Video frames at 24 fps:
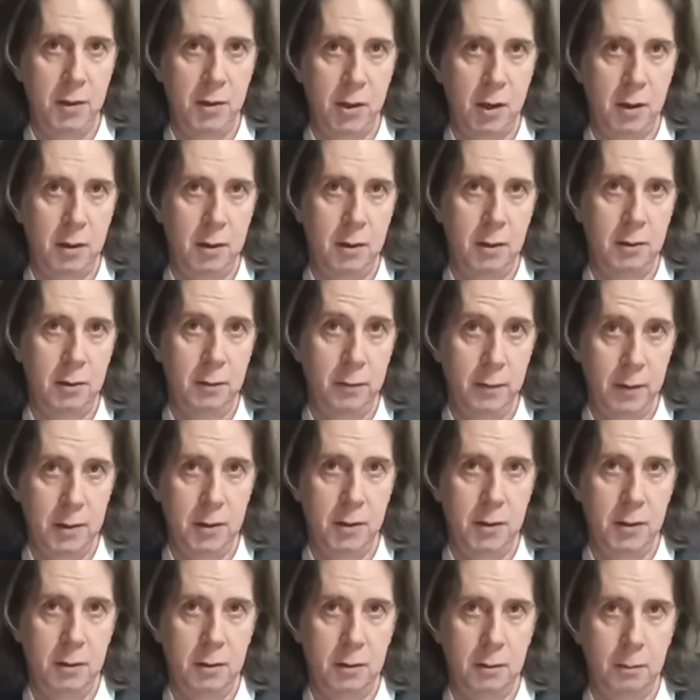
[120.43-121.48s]
jacket
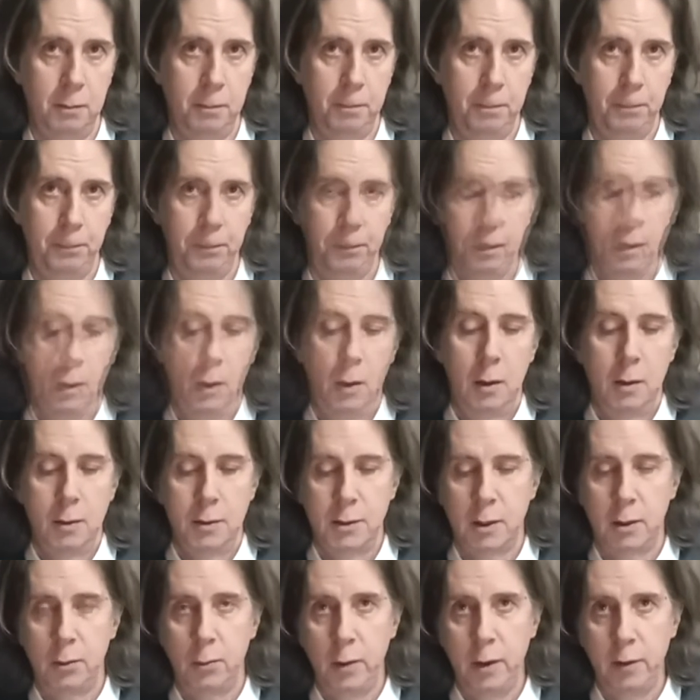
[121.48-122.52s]
fitted.
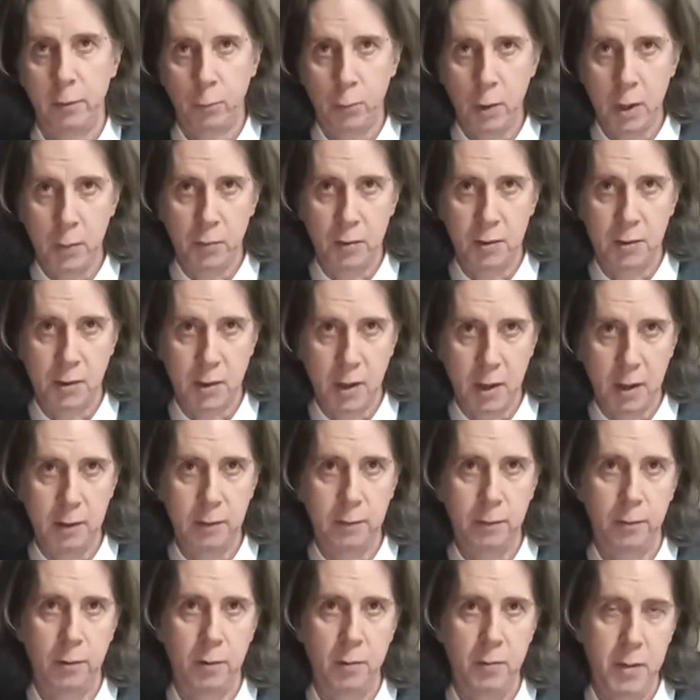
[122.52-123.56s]
So if we pretend
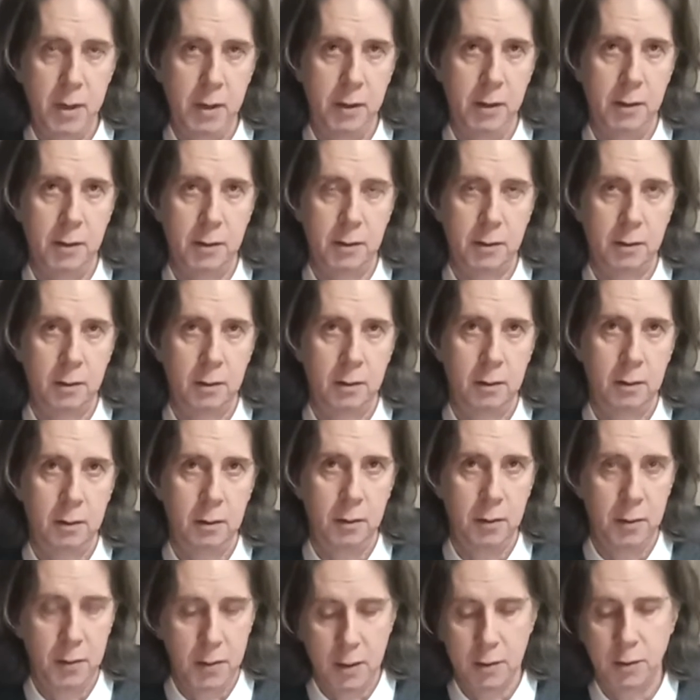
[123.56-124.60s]
for a minute that
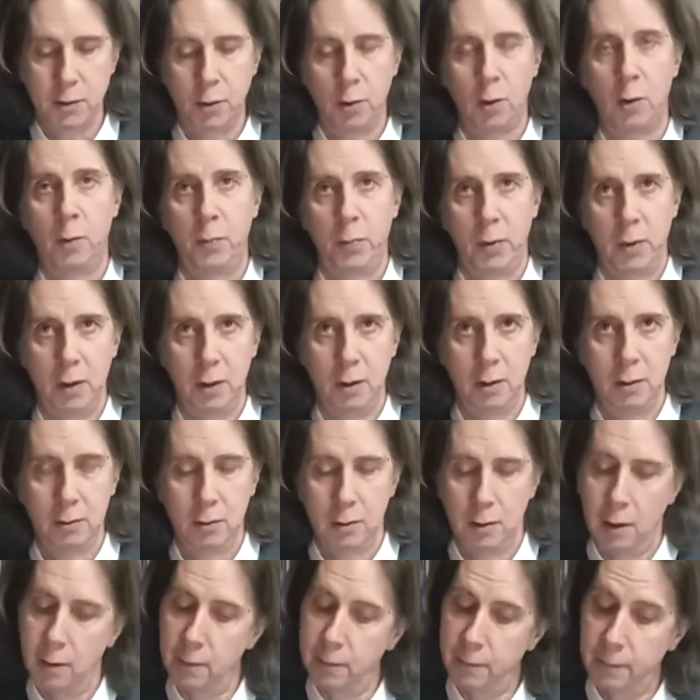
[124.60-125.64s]
this copy
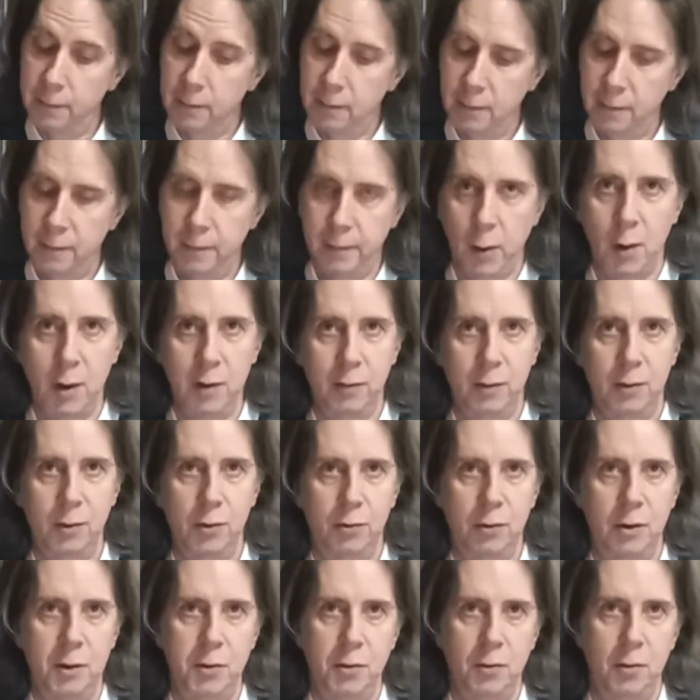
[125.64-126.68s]
of 5 on
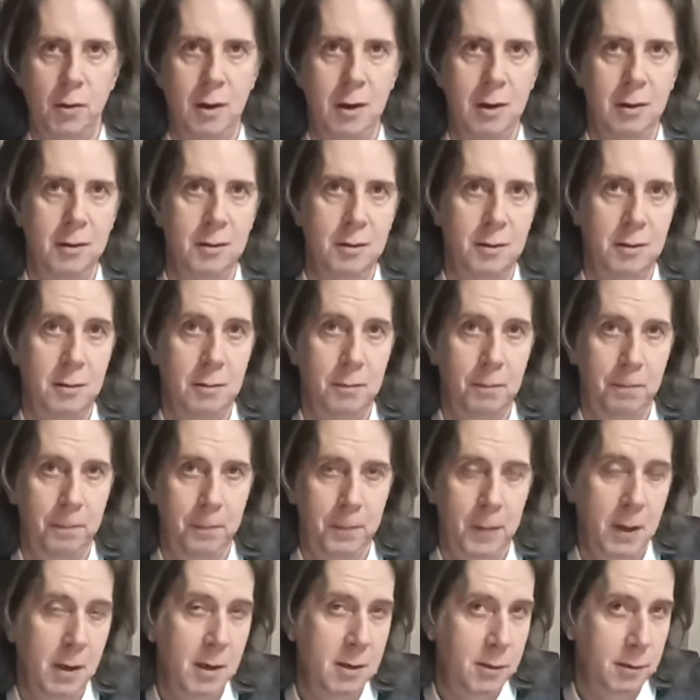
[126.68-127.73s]
Treasure Island
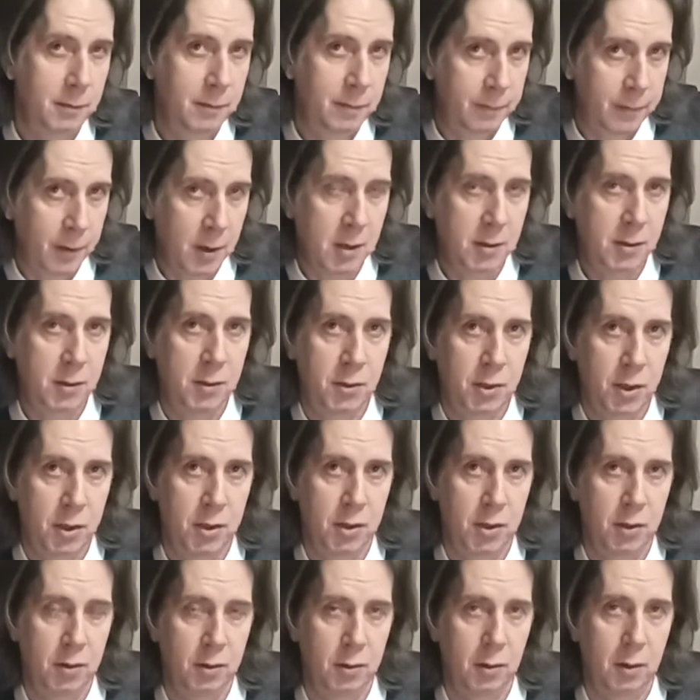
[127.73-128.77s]
is a first
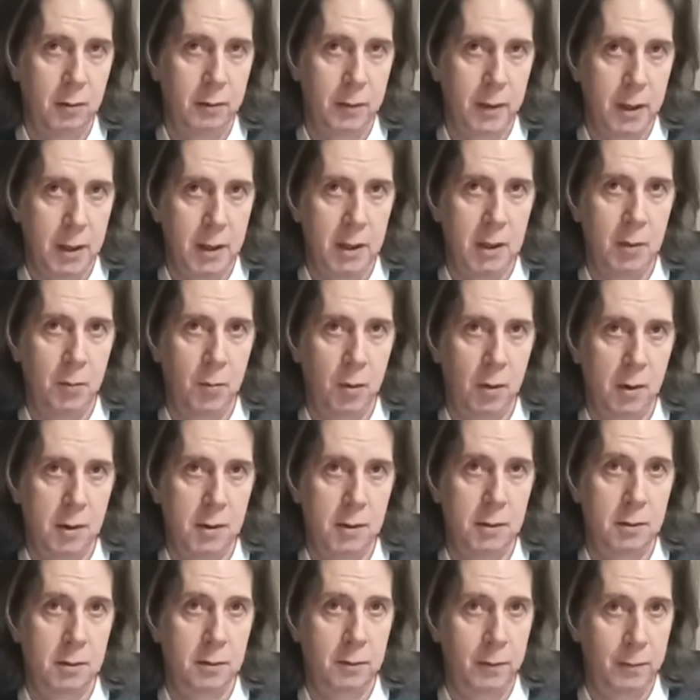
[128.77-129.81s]
edition of Enid
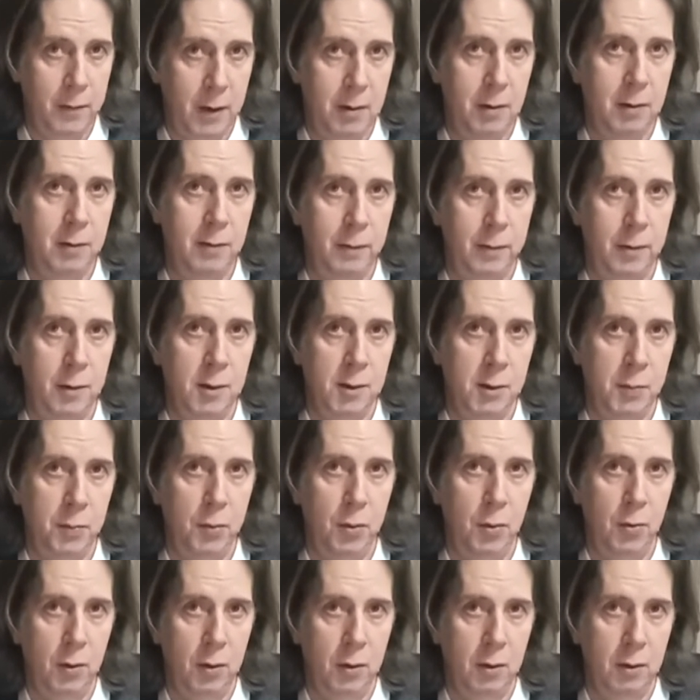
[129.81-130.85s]
Blyton's very first
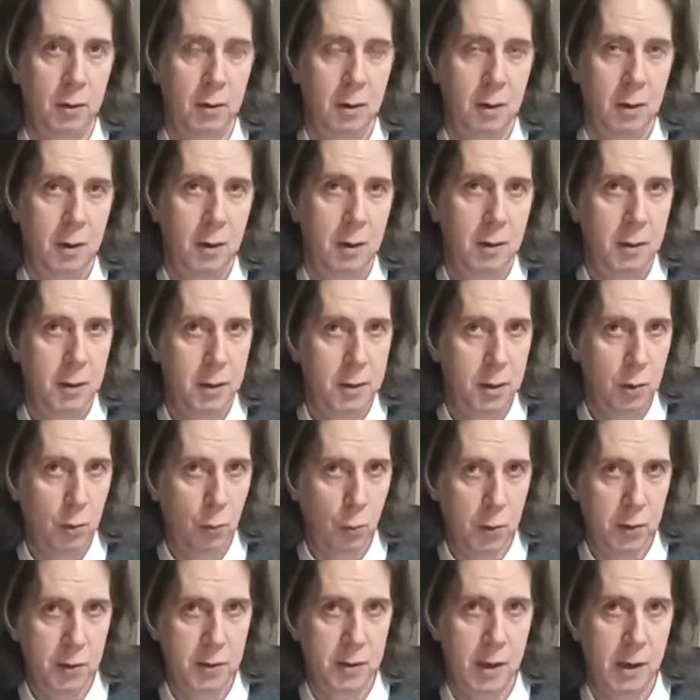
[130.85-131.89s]
book, then you
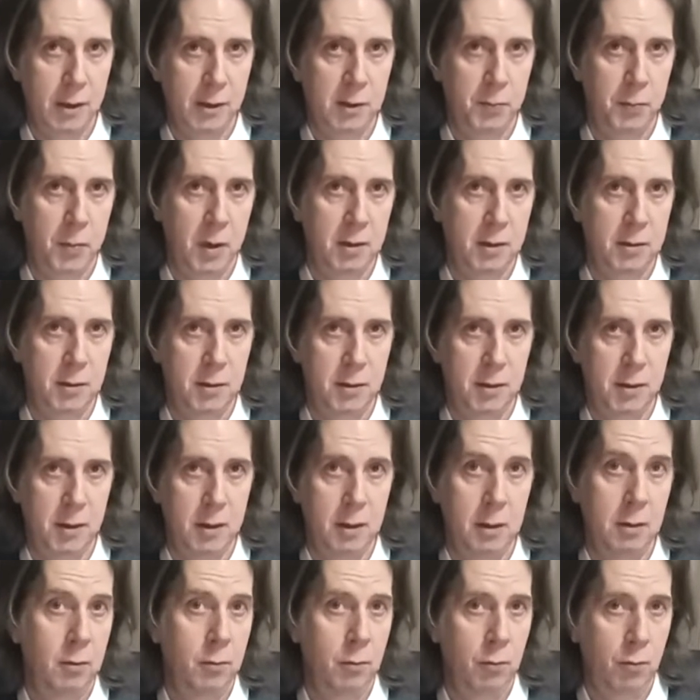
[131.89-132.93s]
wouldn't expect to
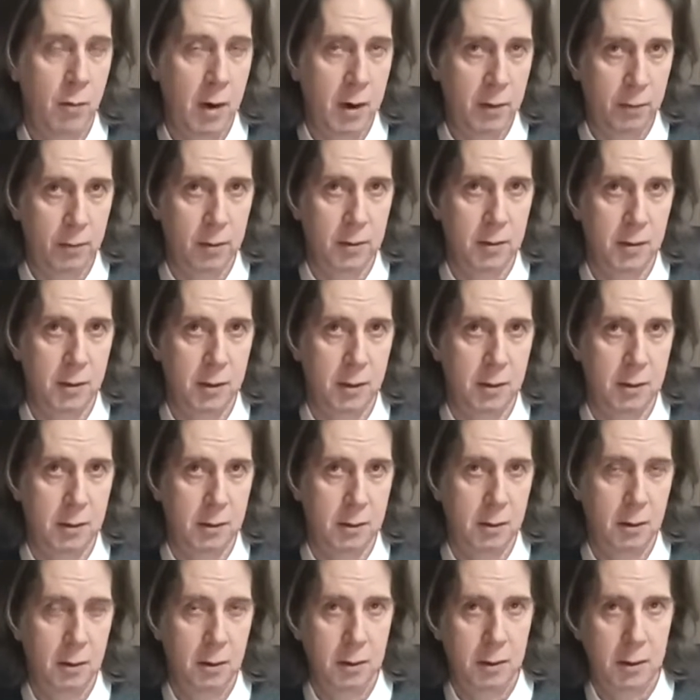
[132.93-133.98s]
see
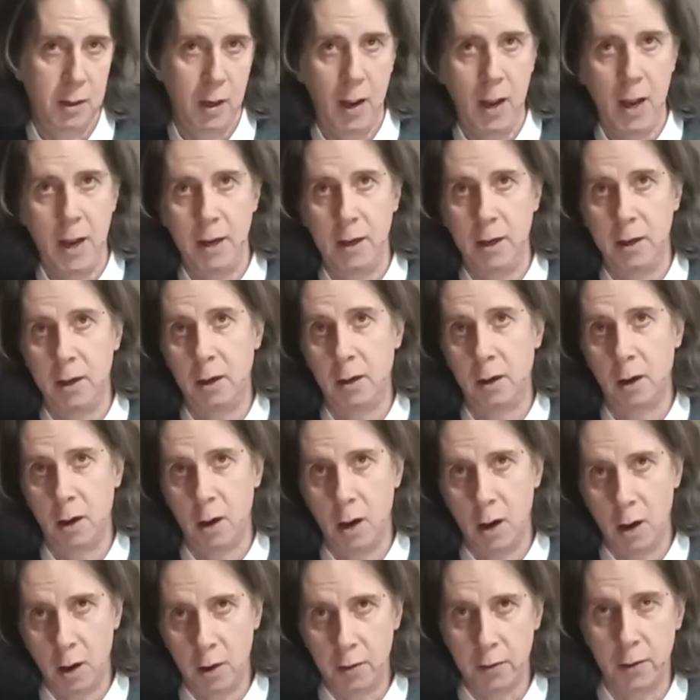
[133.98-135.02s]
references to any
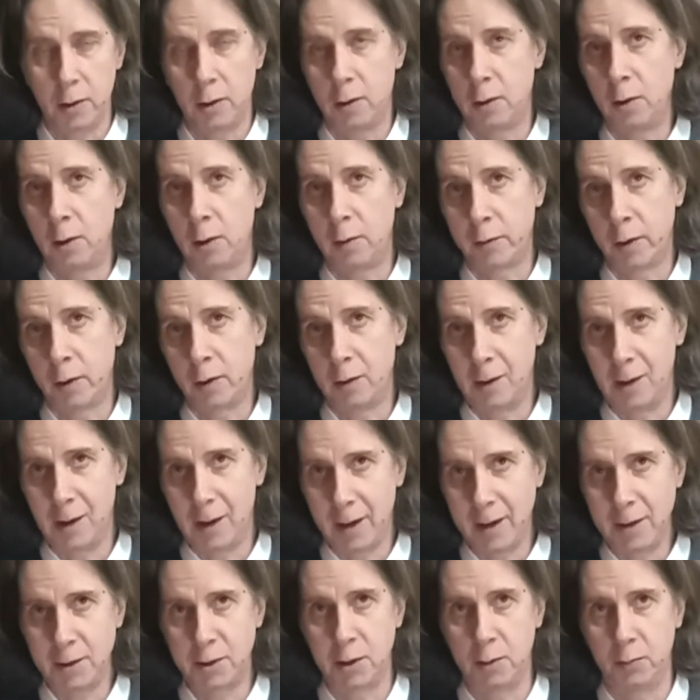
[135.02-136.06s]
other of her
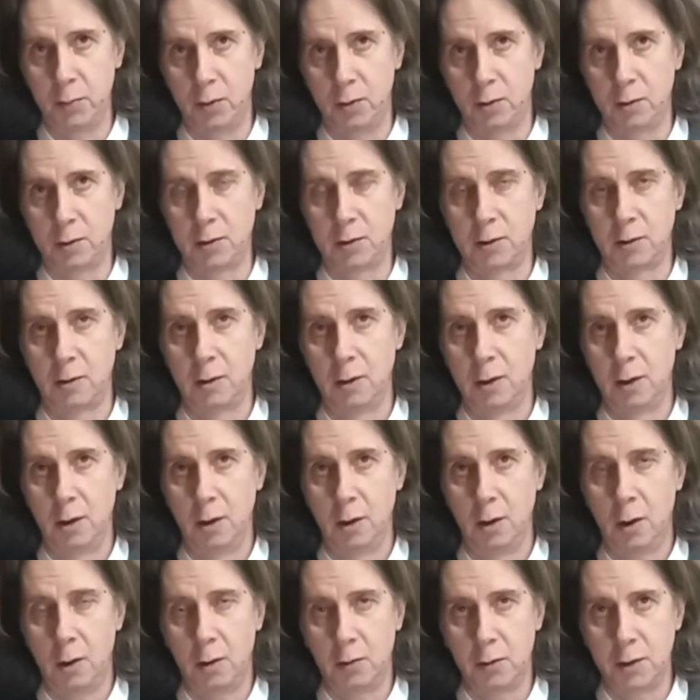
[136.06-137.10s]
later books
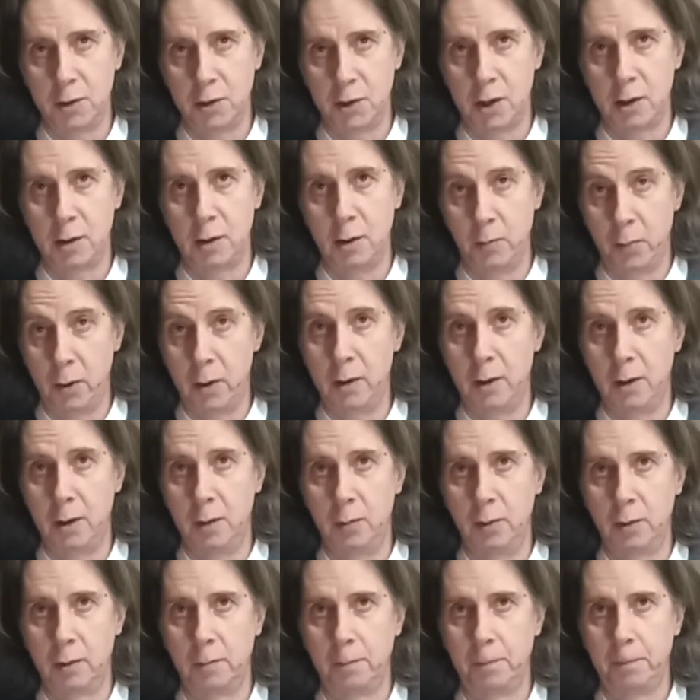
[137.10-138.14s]
on the jacket blurb.
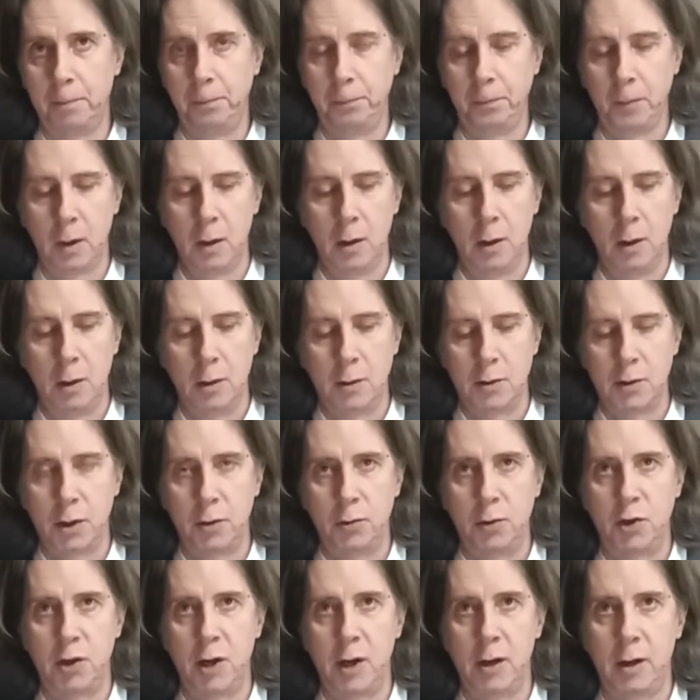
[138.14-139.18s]
So
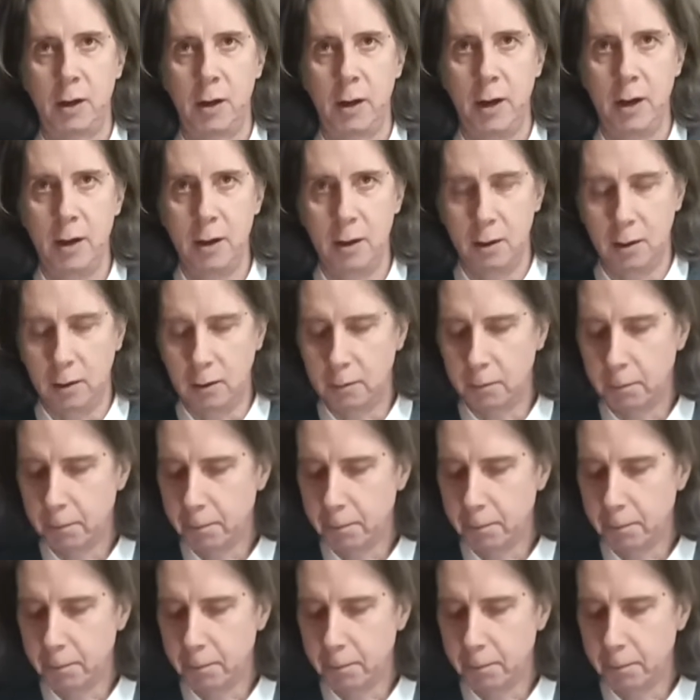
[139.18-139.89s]
check here